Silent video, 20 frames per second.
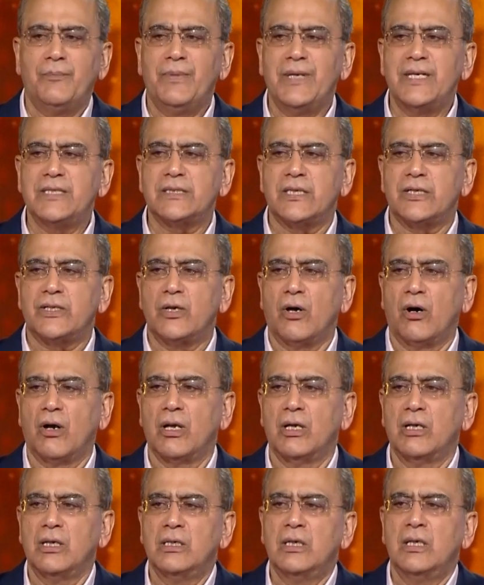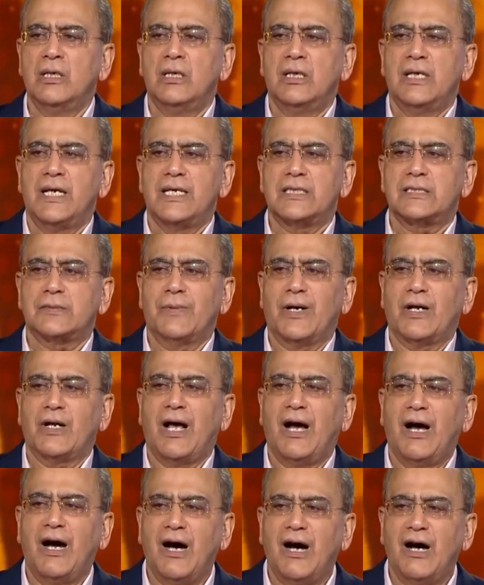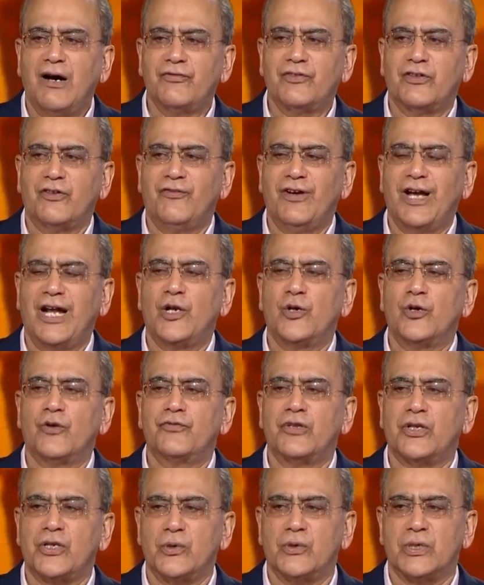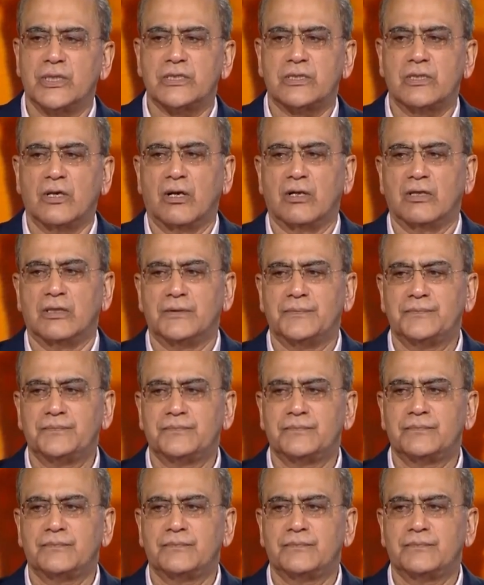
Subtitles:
Means a dollar is about half the value of the US dollar.